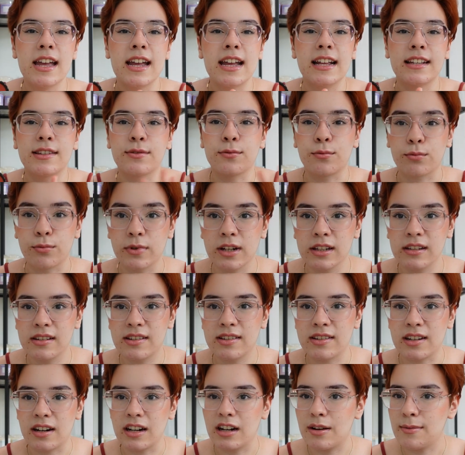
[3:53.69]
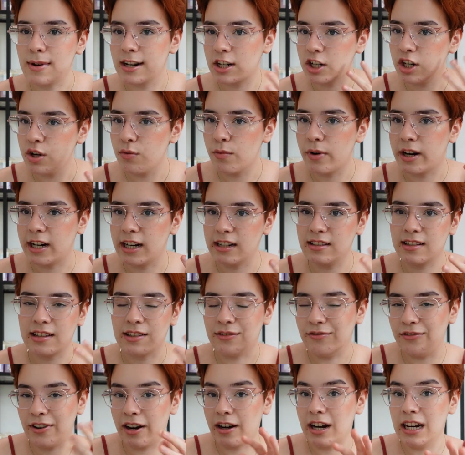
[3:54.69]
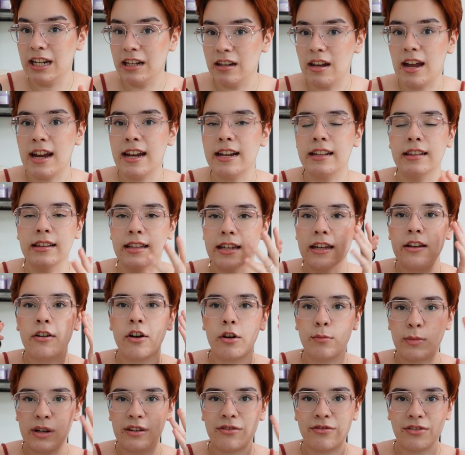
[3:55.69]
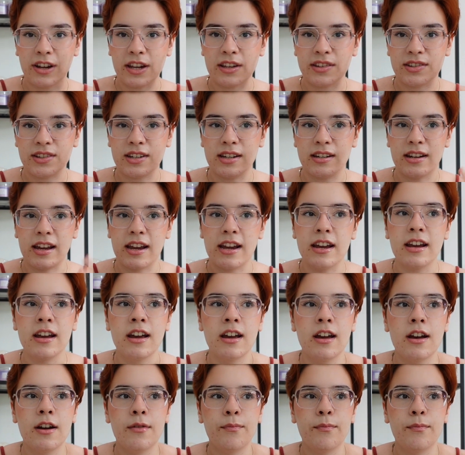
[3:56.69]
It's really stunning. I'm actually wearing this very lightly on my face today,